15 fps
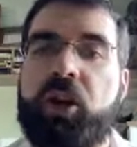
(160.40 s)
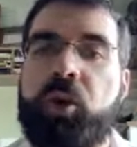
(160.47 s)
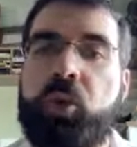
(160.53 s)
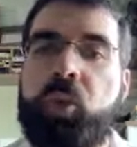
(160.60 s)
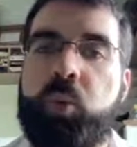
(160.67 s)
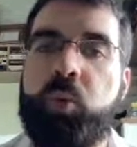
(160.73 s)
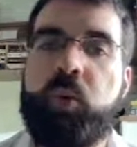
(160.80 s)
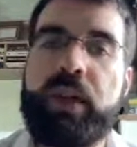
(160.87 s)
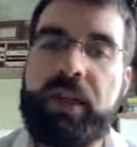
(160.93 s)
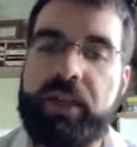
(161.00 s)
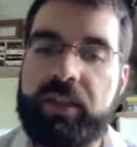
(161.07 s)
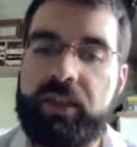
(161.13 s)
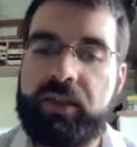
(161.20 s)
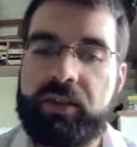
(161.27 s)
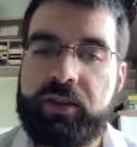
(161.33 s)

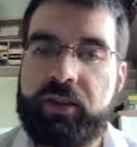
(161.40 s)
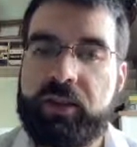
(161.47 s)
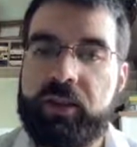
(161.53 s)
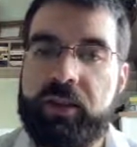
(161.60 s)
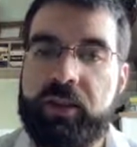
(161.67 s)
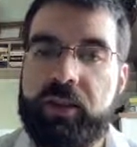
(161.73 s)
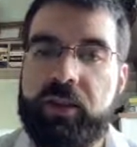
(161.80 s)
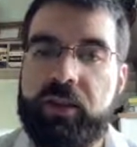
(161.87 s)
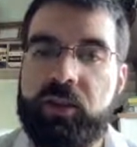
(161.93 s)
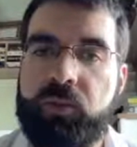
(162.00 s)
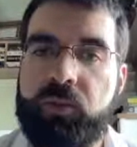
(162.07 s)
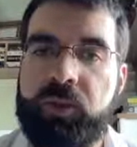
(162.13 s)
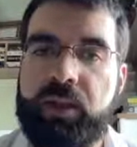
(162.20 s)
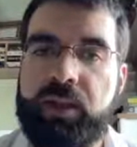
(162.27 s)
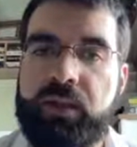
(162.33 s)
With
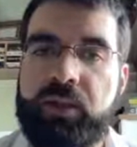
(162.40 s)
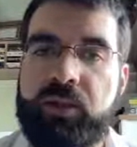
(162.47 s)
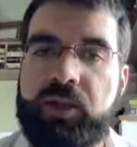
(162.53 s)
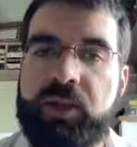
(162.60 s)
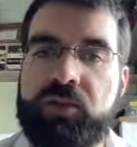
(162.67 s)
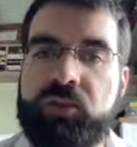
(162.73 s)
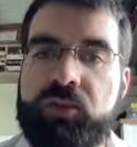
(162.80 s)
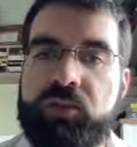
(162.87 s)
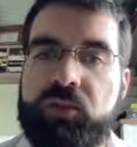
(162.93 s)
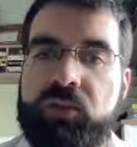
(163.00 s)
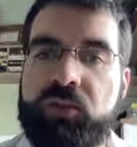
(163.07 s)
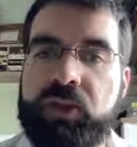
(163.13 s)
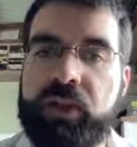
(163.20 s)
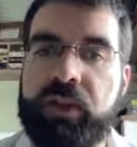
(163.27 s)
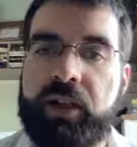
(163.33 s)
with this
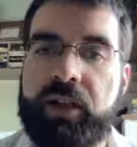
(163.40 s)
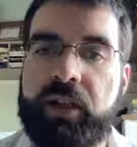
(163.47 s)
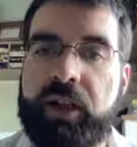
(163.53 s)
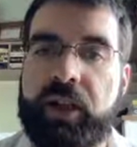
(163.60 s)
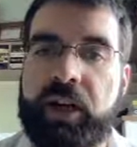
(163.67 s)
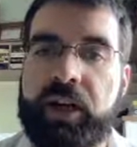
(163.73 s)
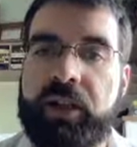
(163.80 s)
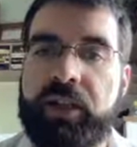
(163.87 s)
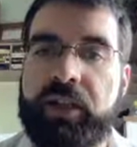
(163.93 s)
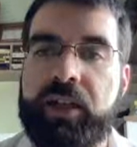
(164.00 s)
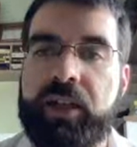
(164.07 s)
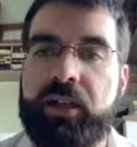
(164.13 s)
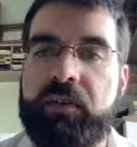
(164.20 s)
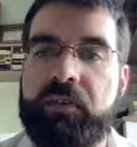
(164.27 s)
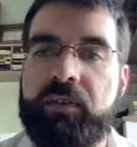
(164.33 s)
ruler I
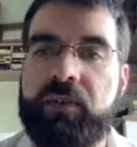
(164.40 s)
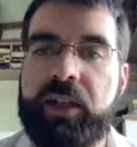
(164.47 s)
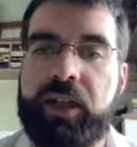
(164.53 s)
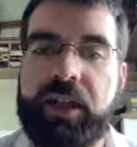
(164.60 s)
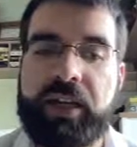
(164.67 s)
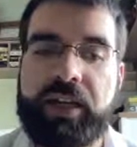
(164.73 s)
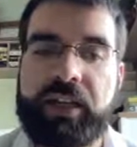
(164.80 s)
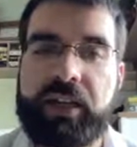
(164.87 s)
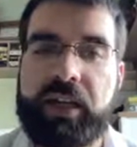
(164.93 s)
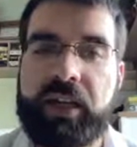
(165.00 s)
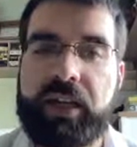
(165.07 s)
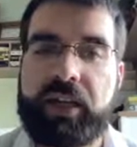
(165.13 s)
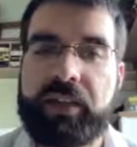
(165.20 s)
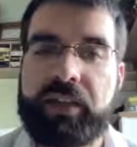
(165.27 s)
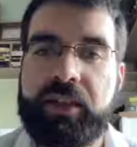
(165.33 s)
can I
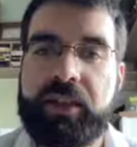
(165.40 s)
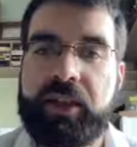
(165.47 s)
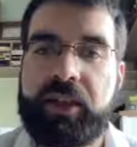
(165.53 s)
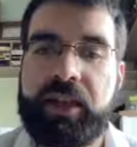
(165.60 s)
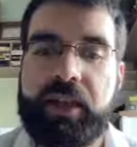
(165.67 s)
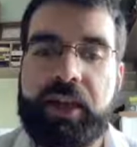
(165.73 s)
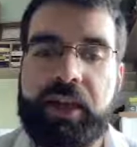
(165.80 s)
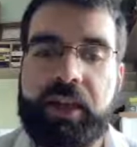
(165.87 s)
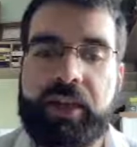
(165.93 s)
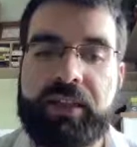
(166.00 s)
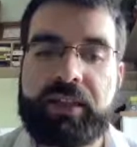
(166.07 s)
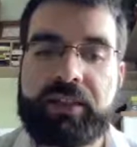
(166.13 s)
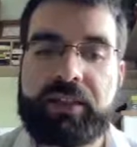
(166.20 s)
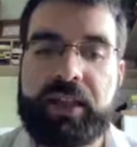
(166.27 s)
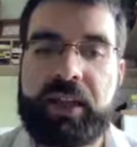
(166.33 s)
can
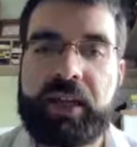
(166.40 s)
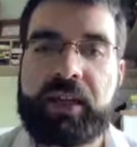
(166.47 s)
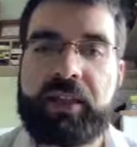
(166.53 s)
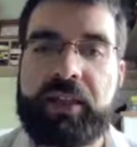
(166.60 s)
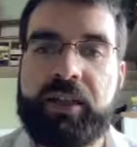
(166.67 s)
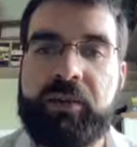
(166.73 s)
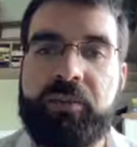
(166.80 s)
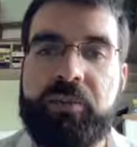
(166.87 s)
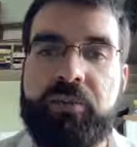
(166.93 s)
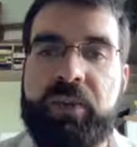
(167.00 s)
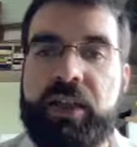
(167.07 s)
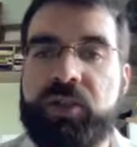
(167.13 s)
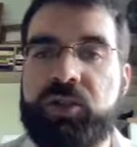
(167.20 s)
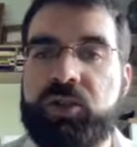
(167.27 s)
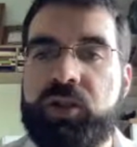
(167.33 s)
exactly
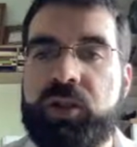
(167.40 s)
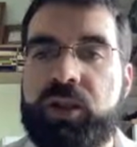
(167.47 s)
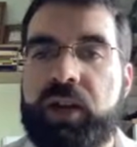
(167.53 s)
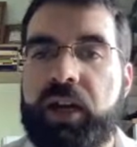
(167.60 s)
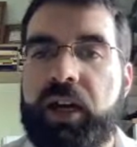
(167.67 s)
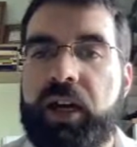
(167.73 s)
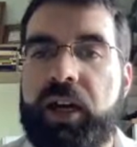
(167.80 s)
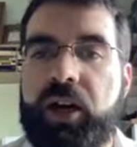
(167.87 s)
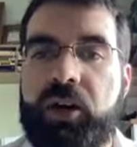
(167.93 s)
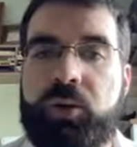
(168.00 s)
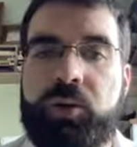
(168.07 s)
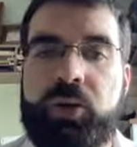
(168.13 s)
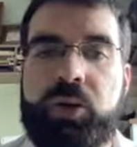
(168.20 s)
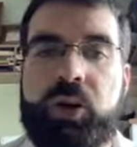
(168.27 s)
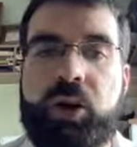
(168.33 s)
measure how
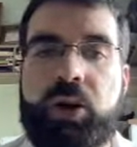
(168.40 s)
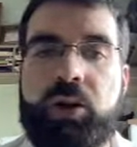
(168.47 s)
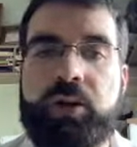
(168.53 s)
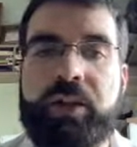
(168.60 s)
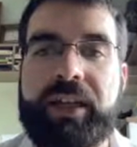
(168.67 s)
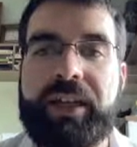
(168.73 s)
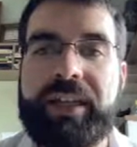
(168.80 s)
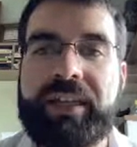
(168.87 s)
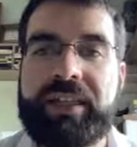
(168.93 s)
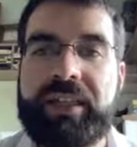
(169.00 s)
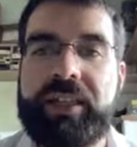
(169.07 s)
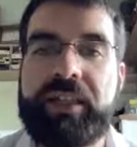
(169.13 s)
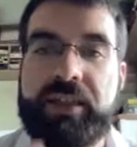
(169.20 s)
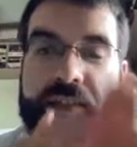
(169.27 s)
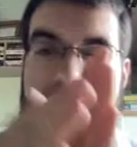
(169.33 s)
long it
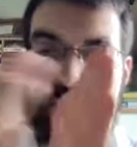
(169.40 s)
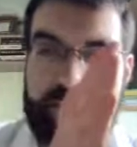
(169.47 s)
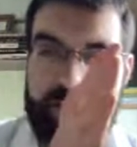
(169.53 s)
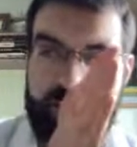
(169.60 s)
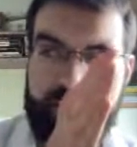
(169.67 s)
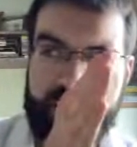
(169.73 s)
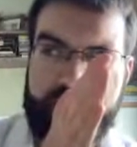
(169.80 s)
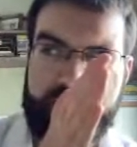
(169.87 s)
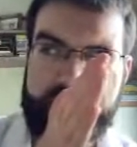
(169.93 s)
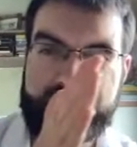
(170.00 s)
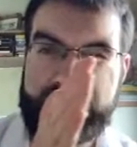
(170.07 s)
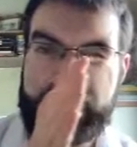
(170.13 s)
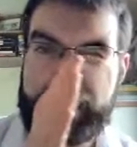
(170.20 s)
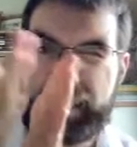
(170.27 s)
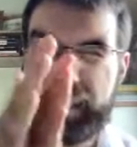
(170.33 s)
is.
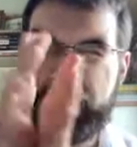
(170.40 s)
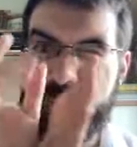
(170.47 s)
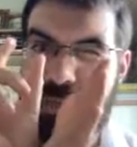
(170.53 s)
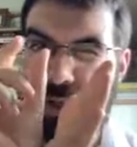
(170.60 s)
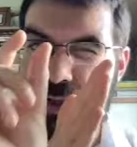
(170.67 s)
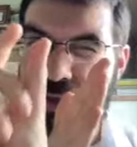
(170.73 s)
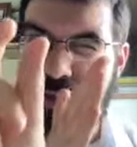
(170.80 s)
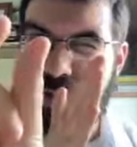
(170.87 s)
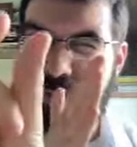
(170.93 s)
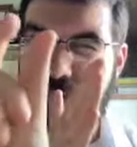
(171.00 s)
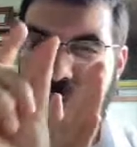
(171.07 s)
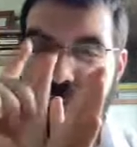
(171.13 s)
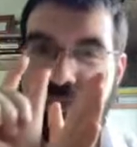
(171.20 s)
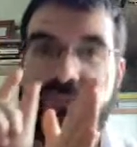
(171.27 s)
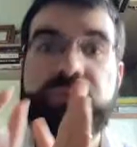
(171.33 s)
Exactly measure.
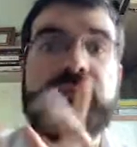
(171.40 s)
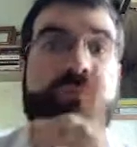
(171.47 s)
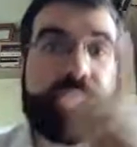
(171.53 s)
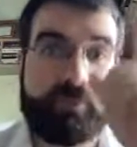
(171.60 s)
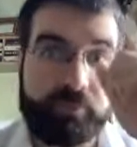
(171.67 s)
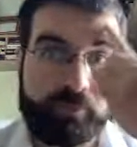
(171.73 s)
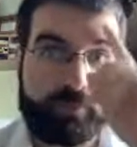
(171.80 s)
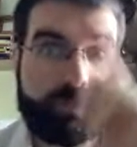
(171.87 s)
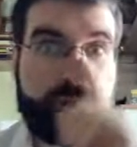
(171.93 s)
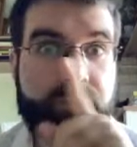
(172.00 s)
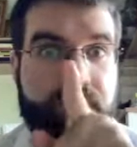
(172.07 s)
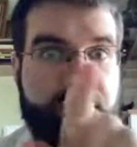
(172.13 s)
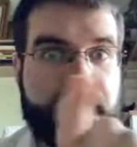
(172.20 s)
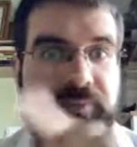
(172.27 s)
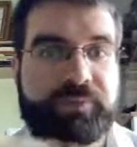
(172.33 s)

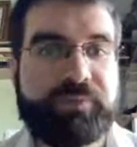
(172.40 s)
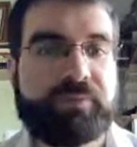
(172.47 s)
Mm-hmm.